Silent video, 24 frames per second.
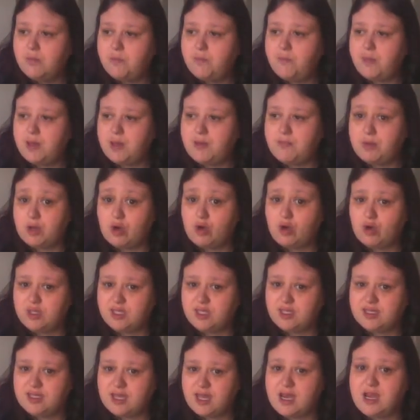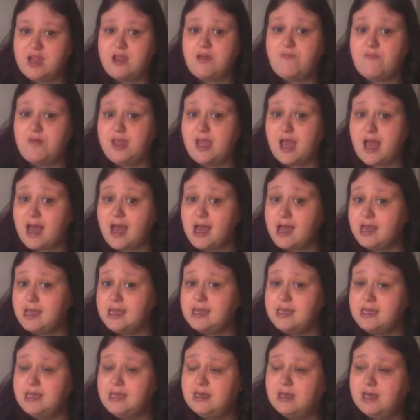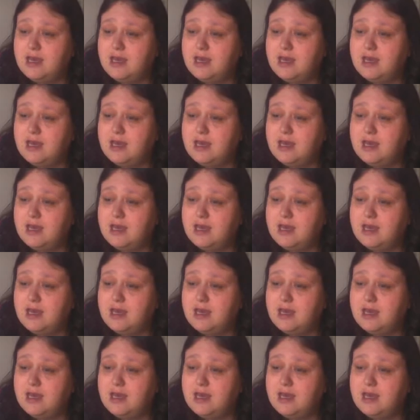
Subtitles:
But because it's an AVI,